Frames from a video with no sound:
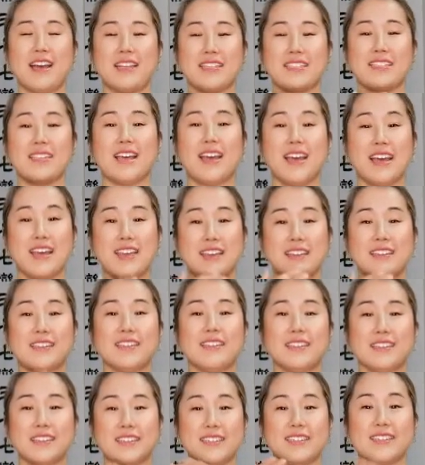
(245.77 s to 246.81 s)
10,
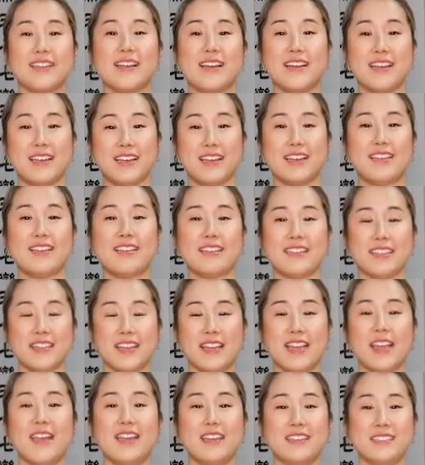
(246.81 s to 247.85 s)
9,
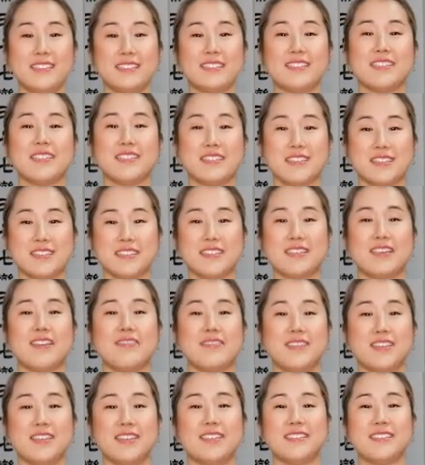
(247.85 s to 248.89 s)
8,
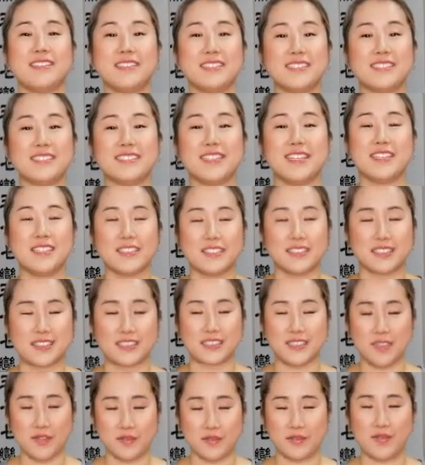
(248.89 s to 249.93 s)
7,
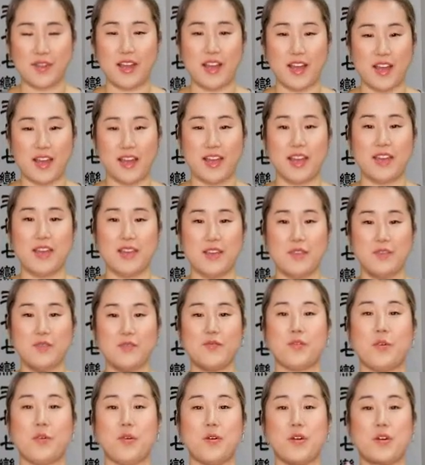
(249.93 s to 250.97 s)
6, 5,
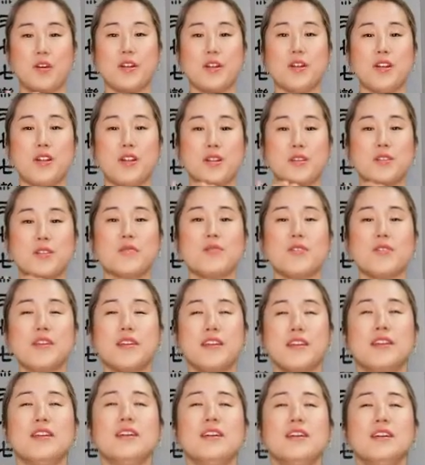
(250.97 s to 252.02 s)
4,
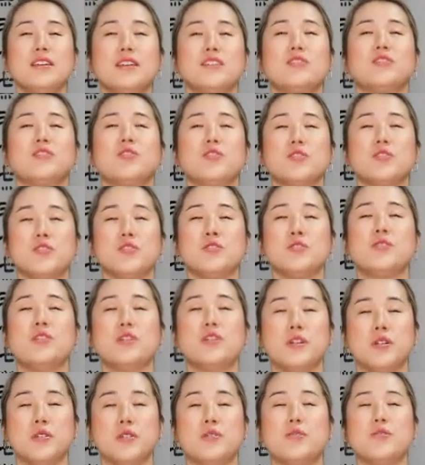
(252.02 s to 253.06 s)
3, 2,
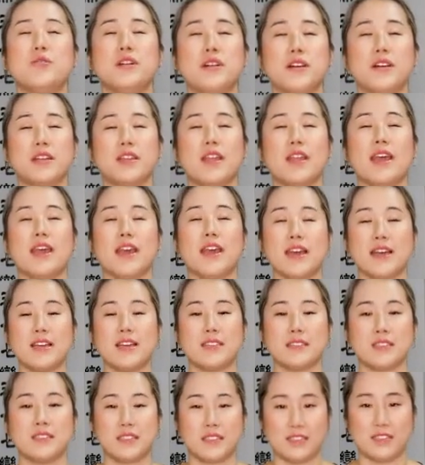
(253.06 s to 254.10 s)
1,
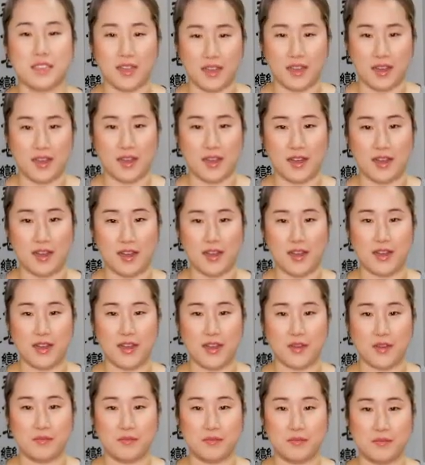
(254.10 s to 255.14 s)
and
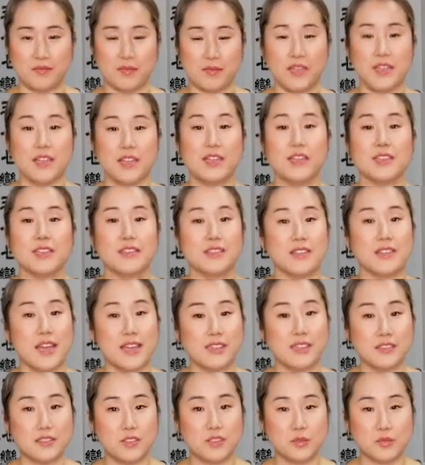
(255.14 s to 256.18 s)
stop.
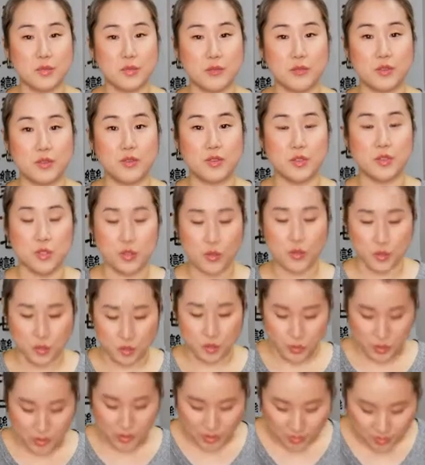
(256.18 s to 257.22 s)
Next, we will
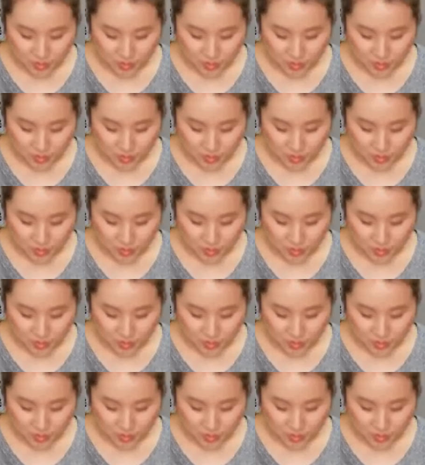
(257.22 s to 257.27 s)
use the